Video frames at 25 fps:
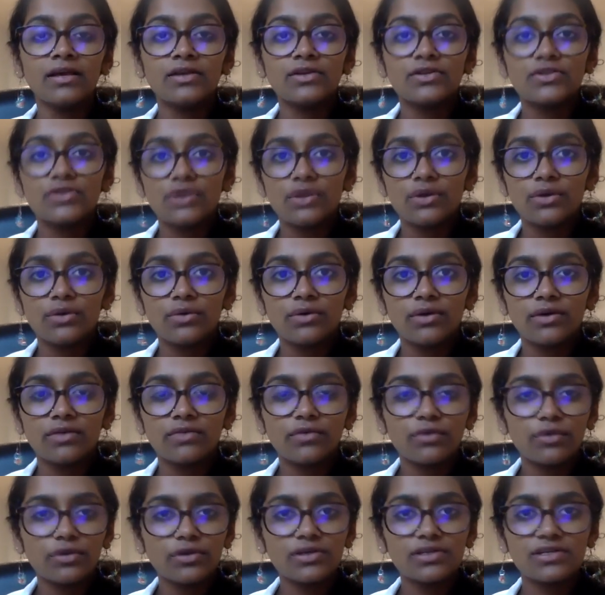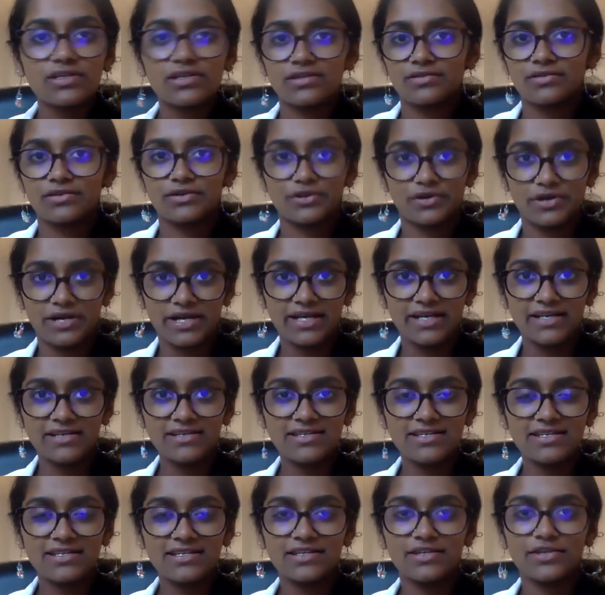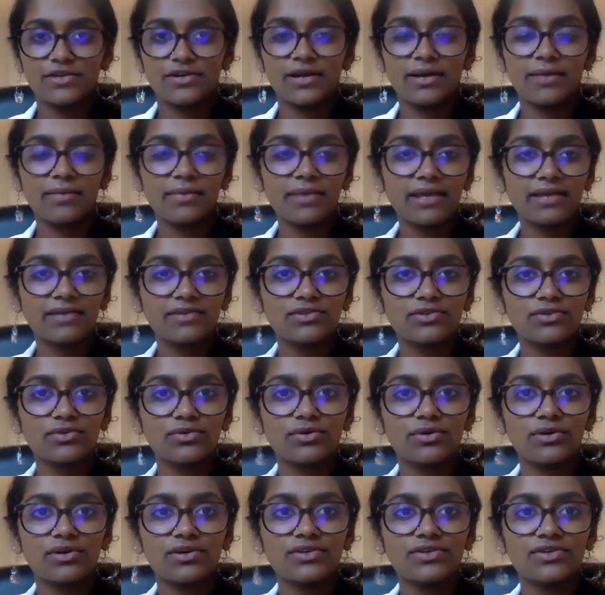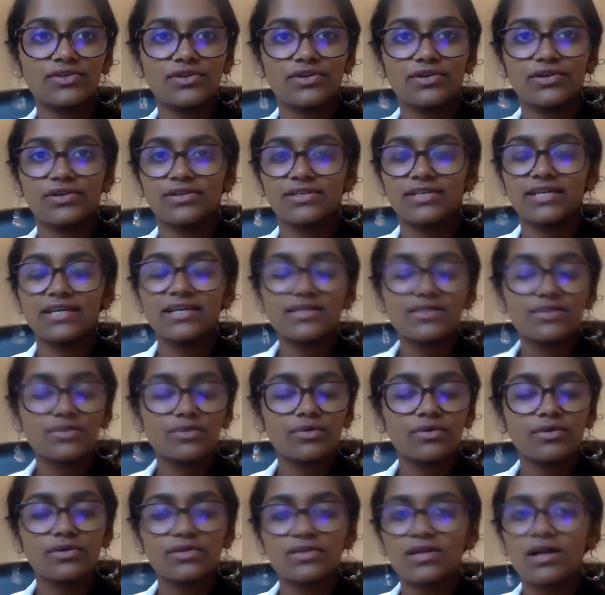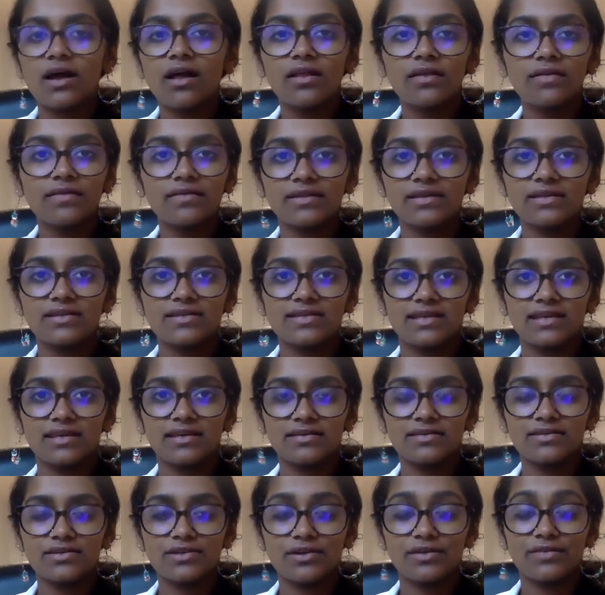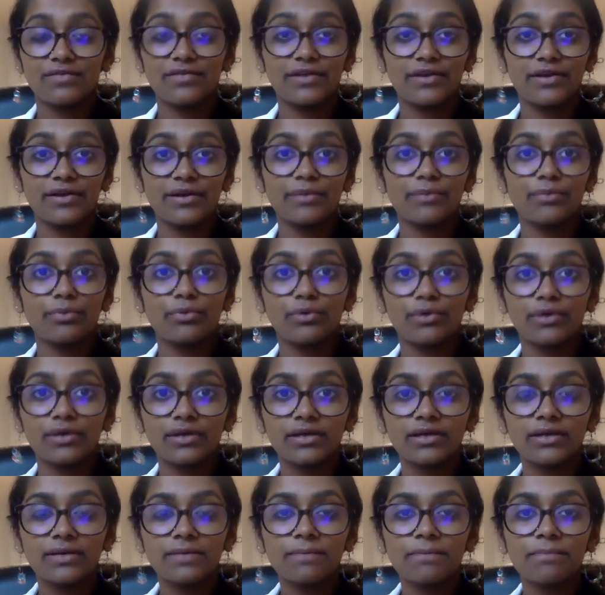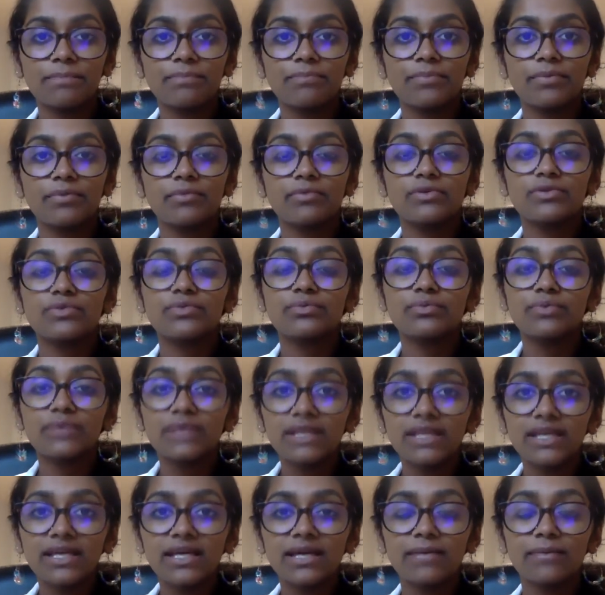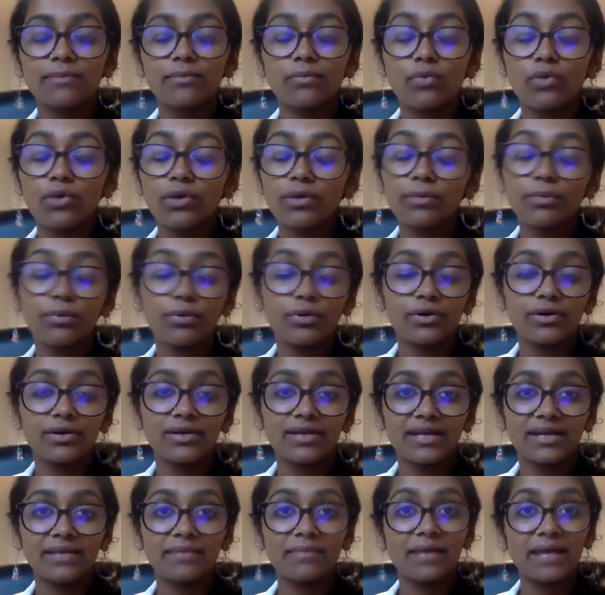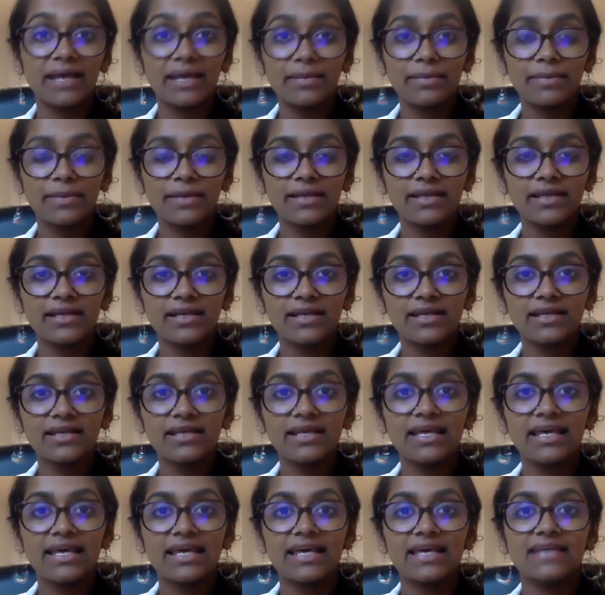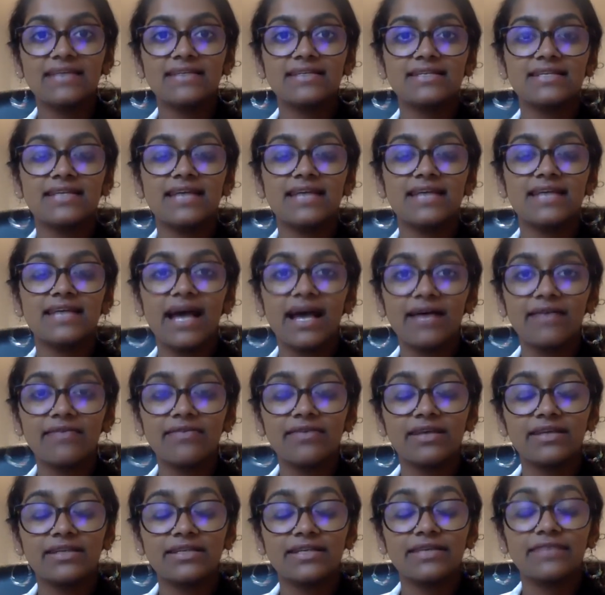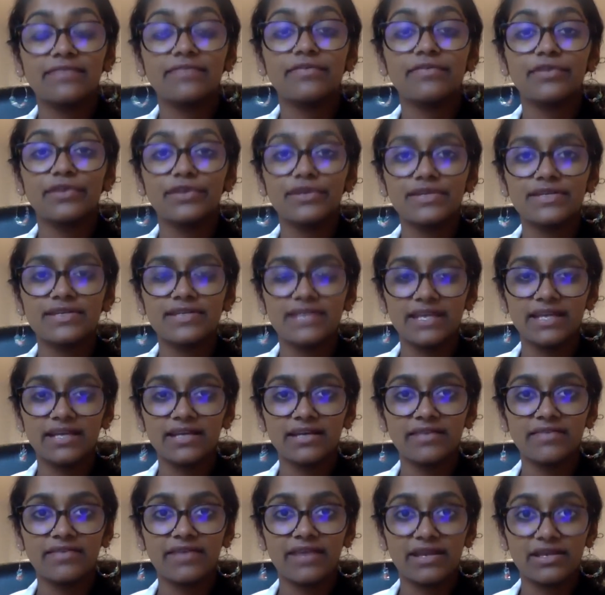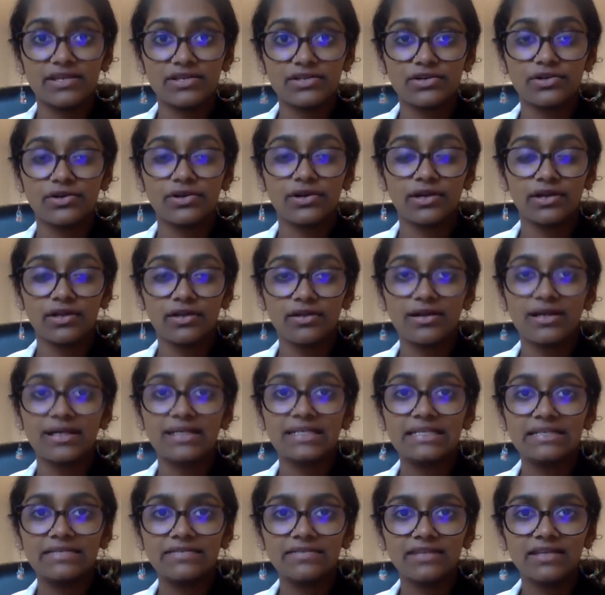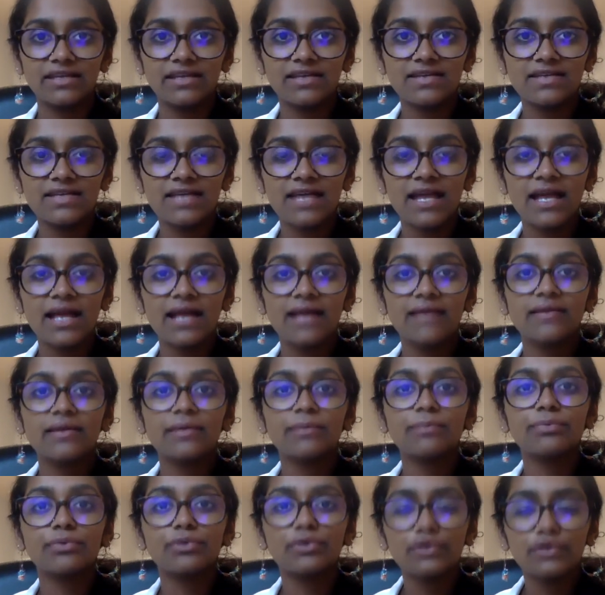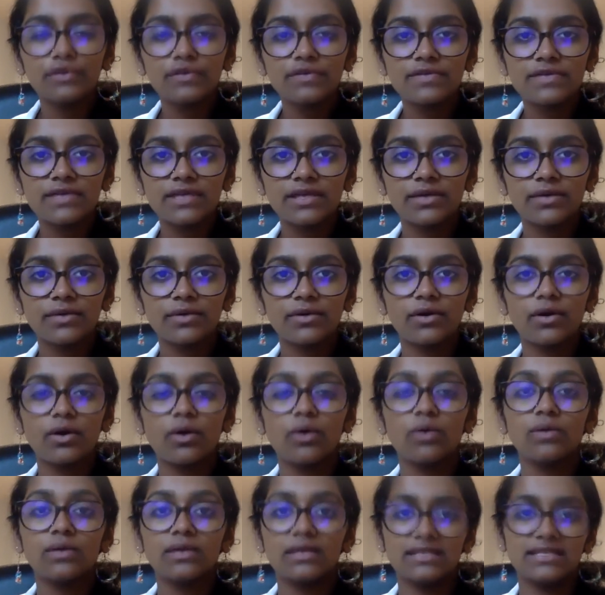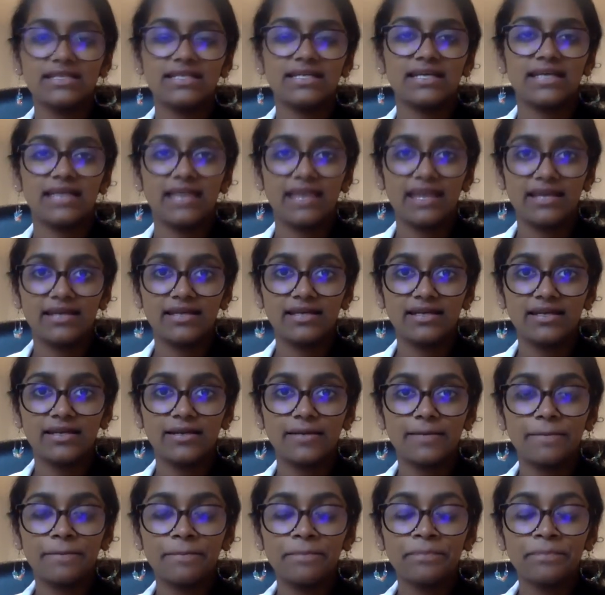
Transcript: So, of course, grades, your MCAT scores, your test scores, all of these things are very important. But what's really more important, in my opinion, is to have a diverse set of extracurricular activities that proves that you're a holistic candidate.